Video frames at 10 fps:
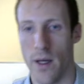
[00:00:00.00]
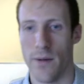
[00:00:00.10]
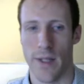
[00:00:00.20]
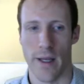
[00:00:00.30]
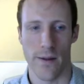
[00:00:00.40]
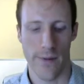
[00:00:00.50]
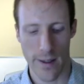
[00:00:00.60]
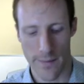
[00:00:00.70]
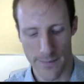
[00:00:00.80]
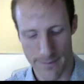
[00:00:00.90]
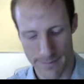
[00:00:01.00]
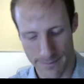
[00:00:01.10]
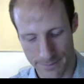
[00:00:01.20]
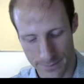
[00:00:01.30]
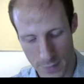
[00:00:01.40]
of length v,
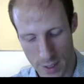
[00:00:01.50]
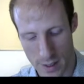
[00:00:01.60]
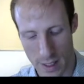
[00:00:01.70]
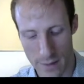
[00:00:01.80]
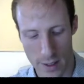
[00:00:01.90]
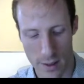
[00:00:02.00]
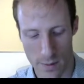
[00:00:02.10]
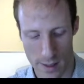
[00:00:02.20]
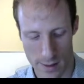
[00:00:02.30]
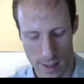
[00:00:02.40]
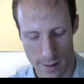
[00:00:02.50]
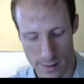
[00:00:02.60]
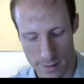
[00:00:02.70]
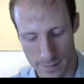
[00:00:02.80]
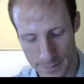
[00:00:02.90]
even in the best
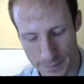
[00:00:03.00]
case.